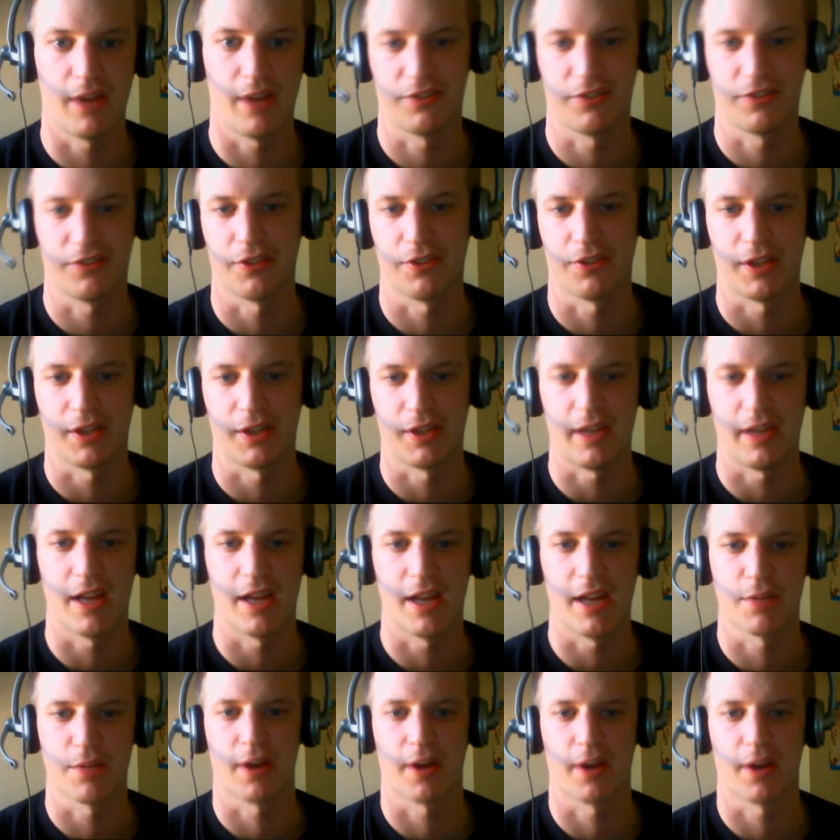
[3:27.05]
I still think EA
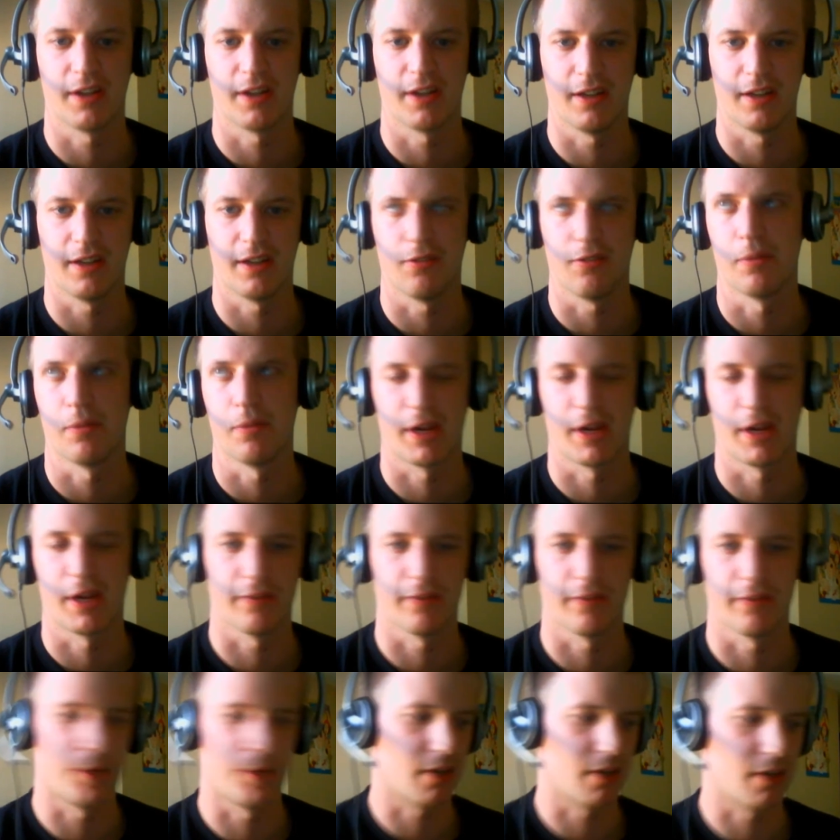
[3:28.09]
is probably going to get it, or Bank of
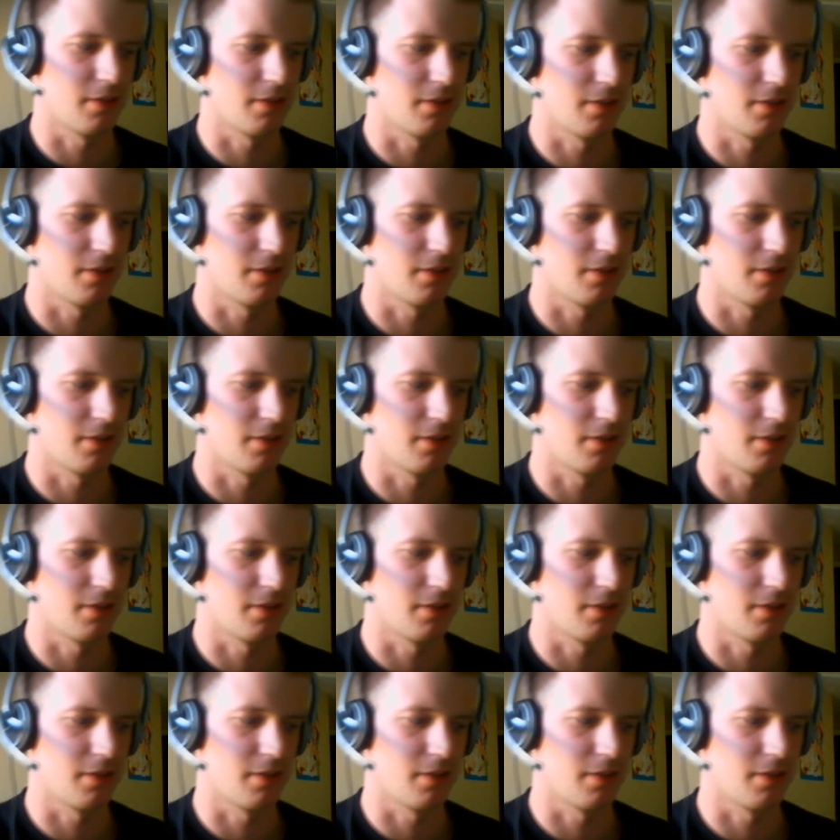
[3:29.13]
America.